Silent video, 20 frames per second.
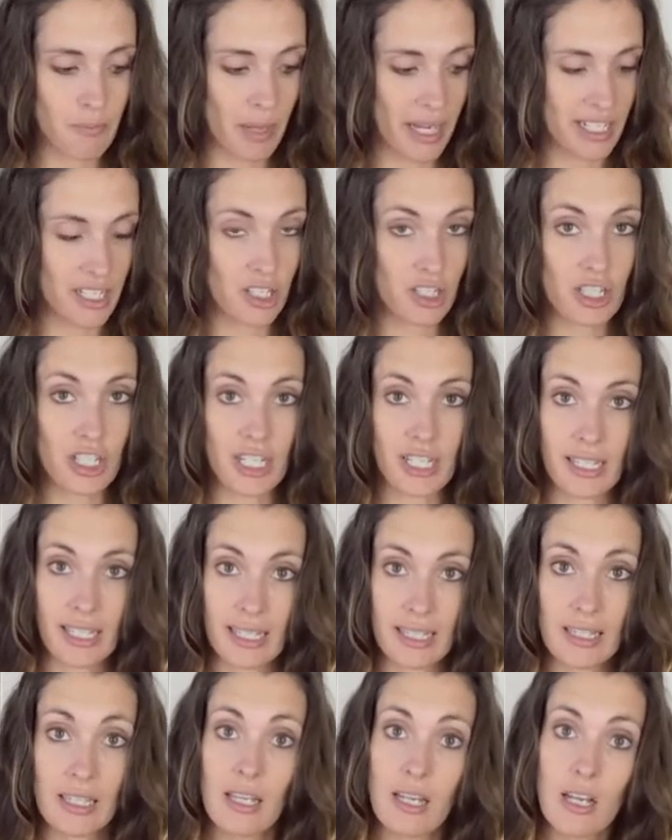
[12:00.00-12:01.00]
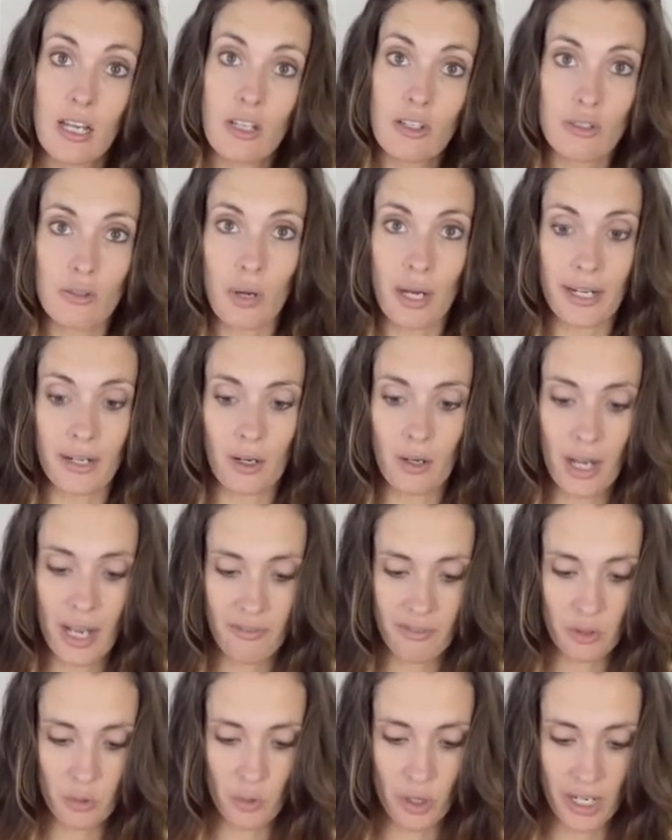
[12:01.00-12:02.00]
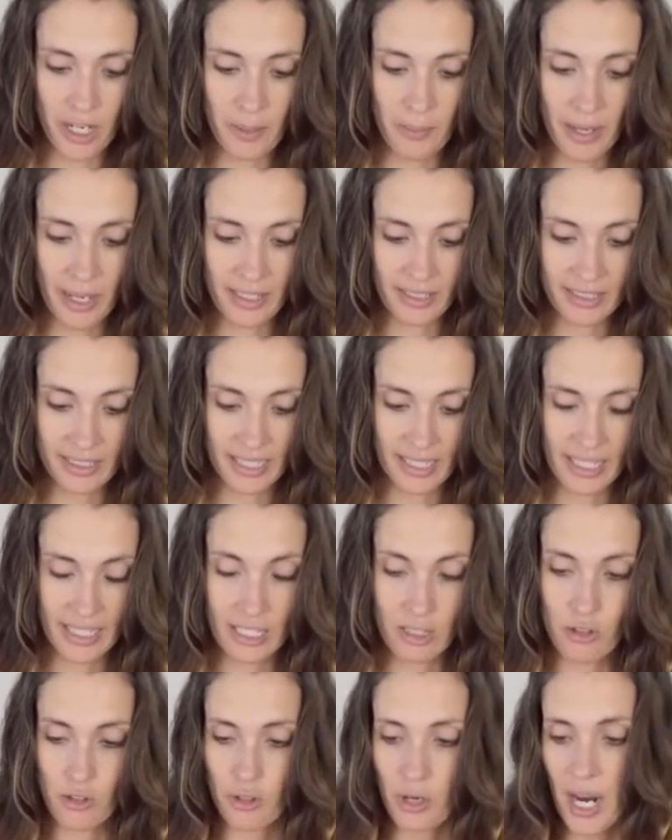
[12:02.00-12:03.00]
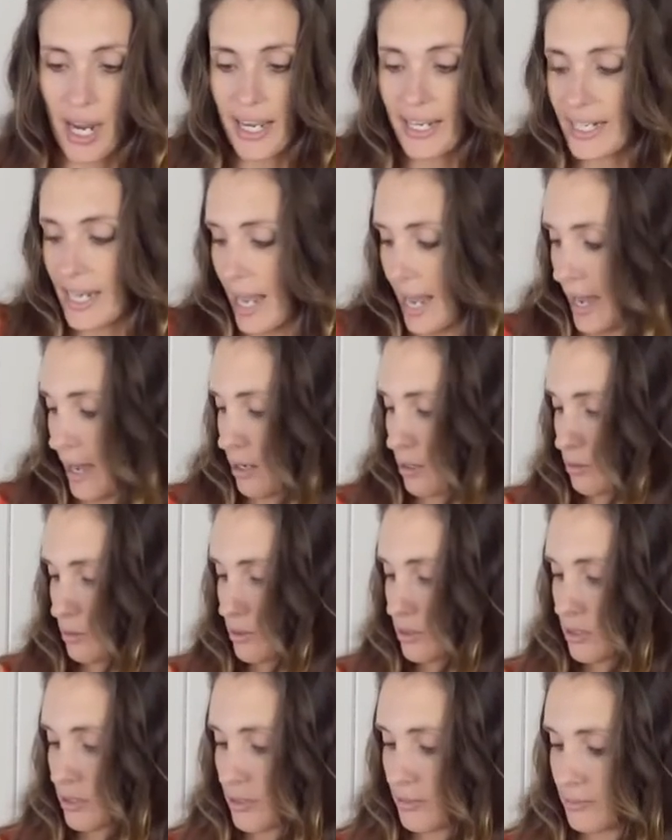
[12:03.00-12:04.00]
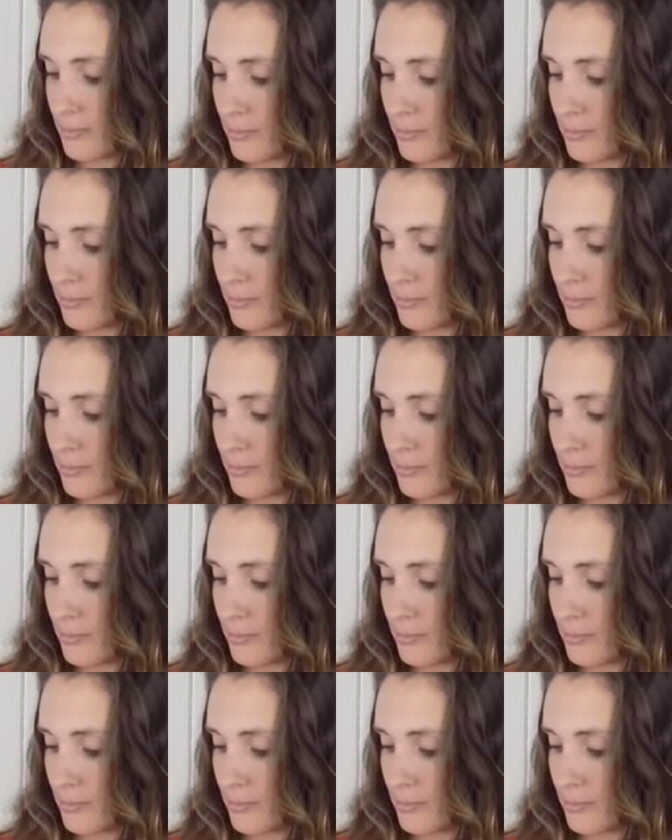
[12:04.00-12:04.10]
in my chicken so I don't have to worry about it getting dried out.